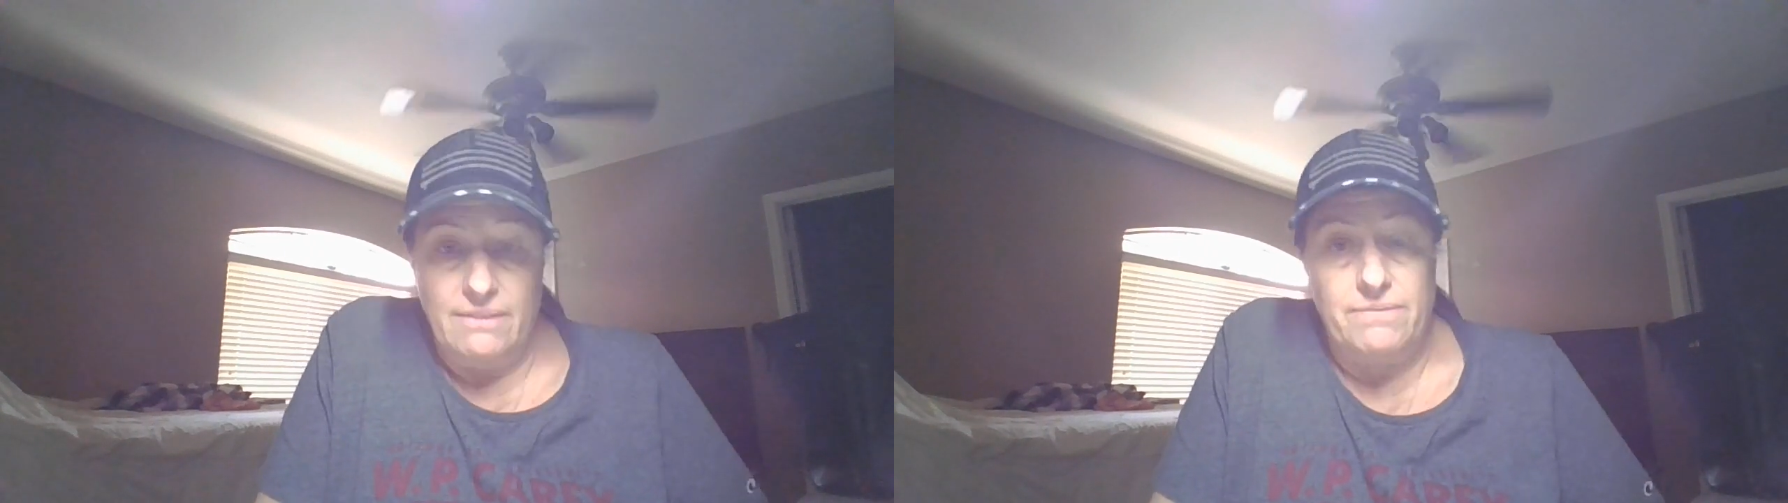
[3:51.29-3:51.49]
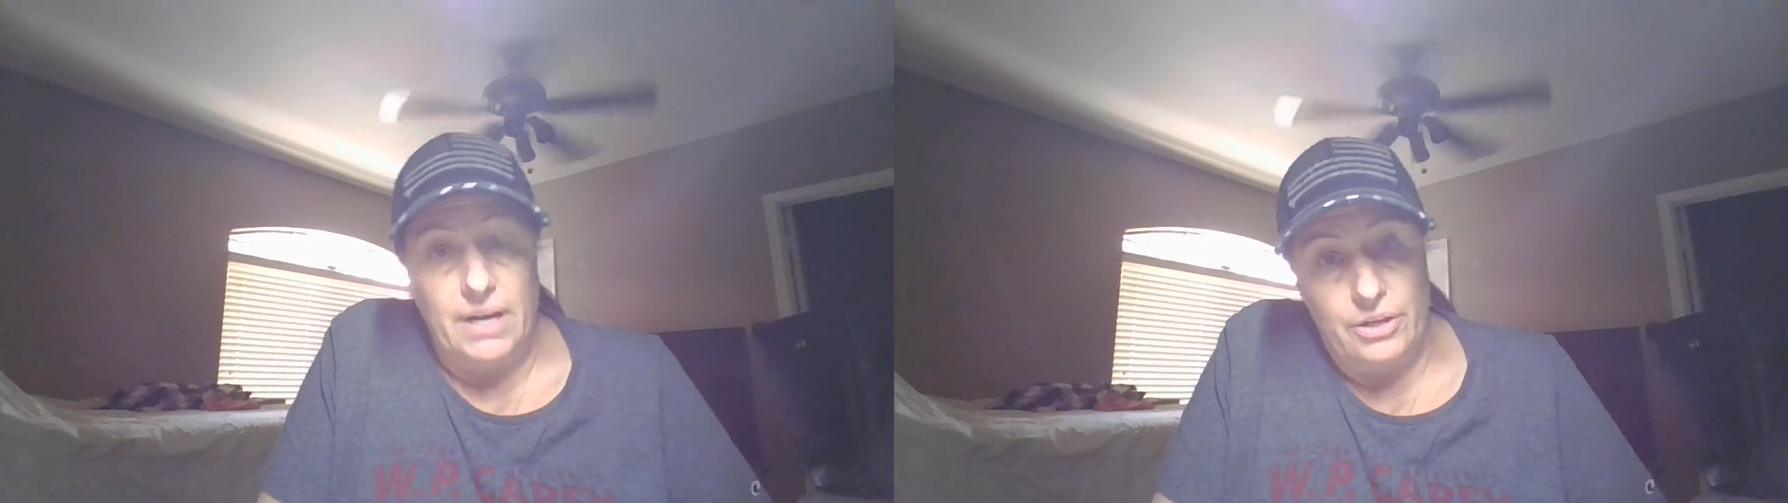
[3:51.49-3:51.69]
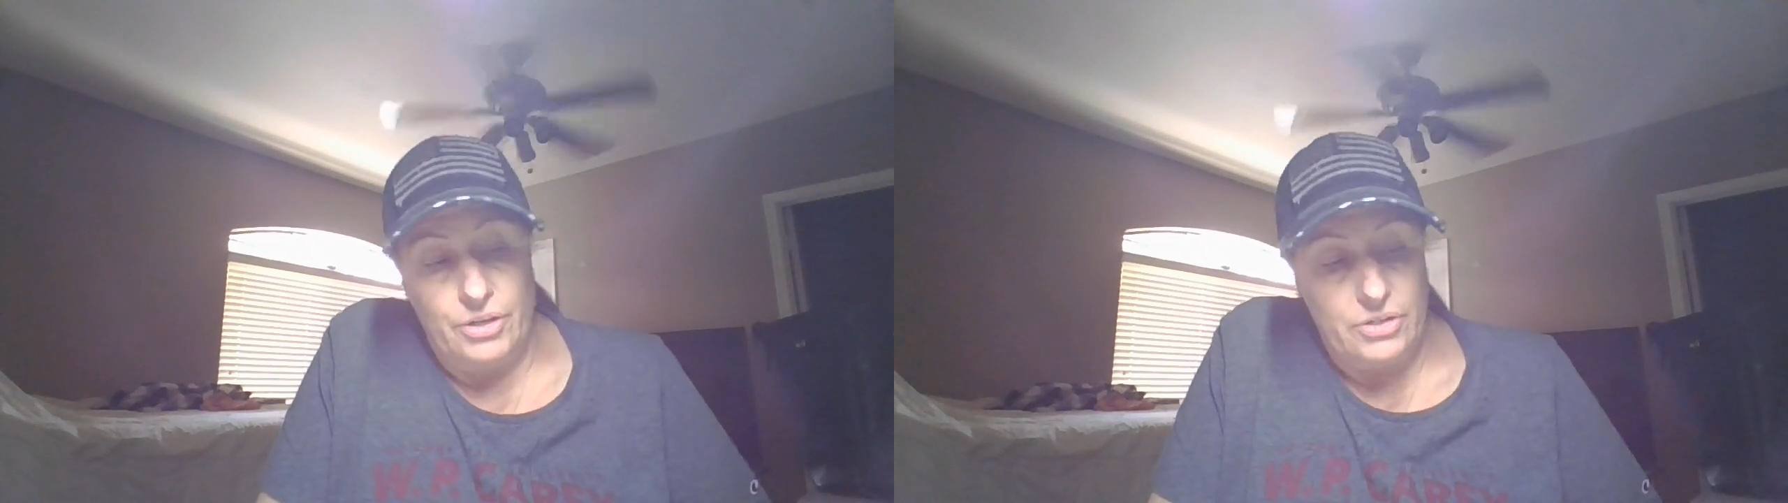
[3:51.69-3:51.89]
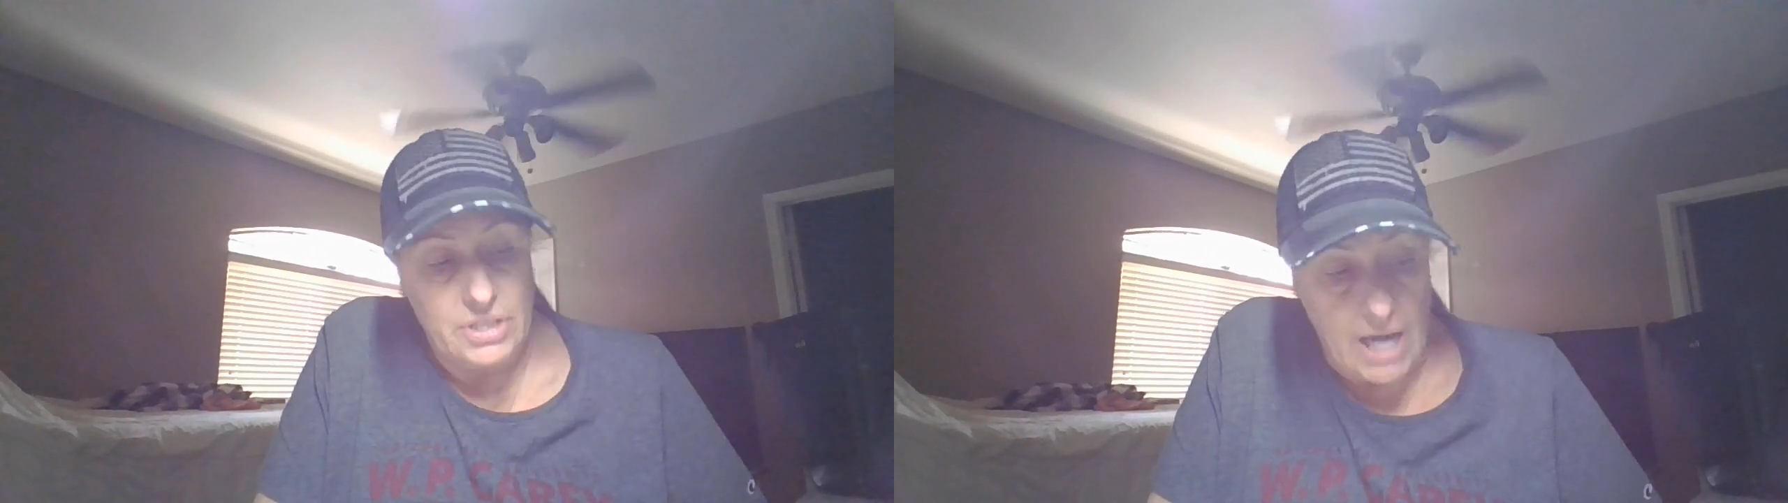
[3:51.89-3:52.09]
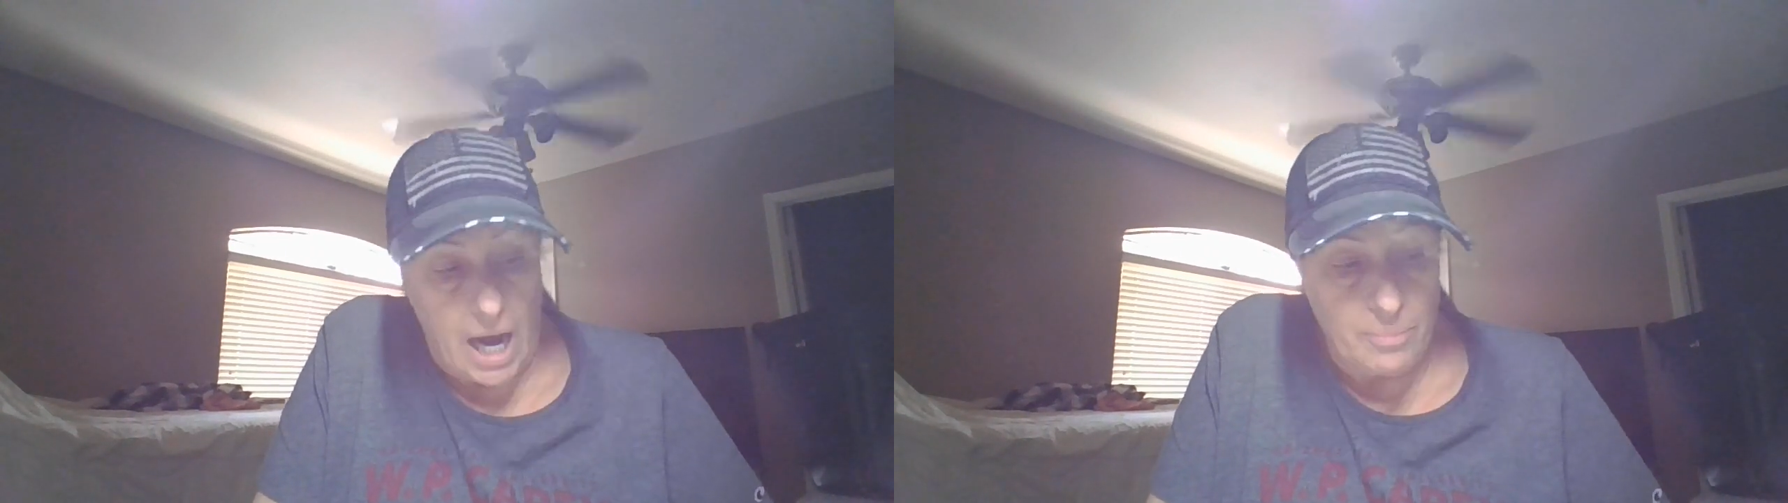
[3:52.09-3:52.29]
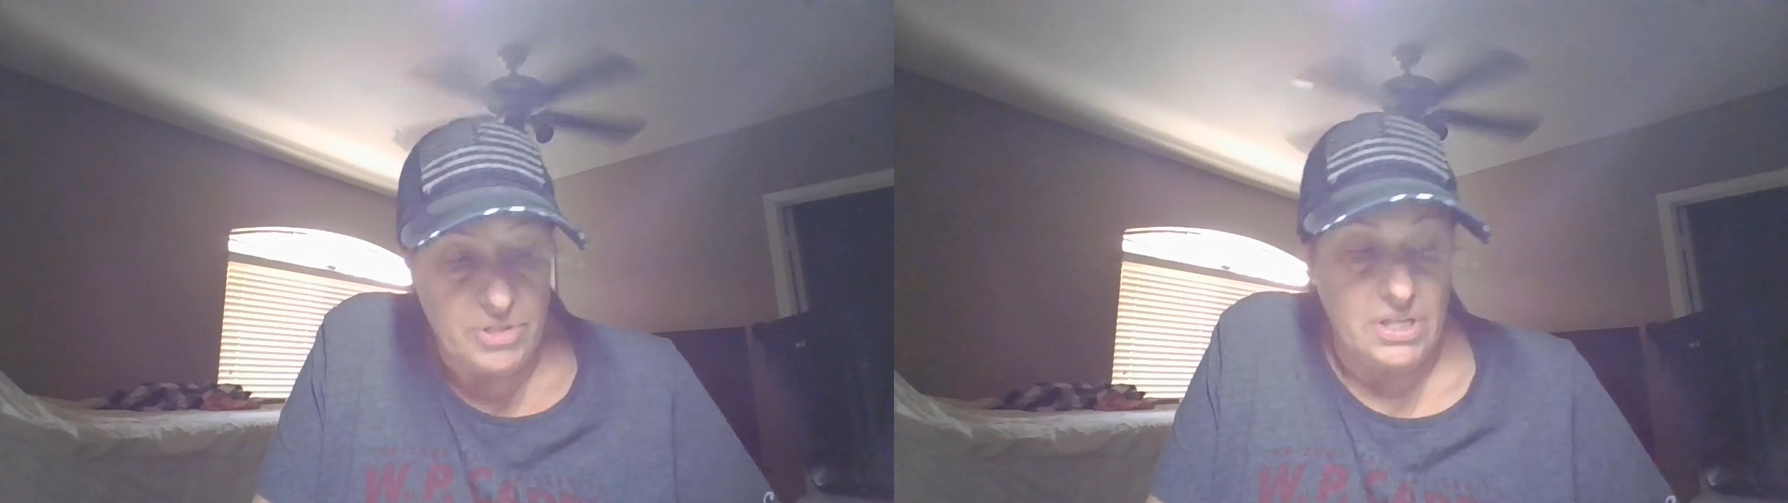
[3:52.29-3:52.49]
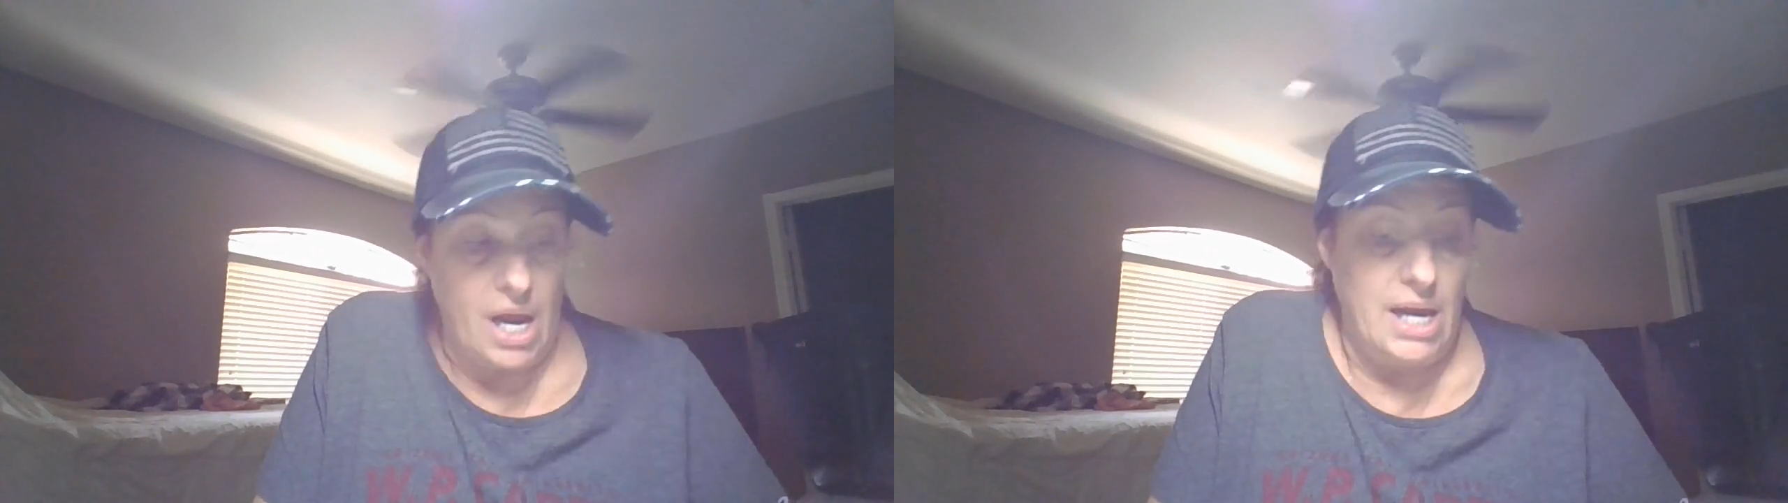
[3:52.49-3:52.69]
failures, gaps,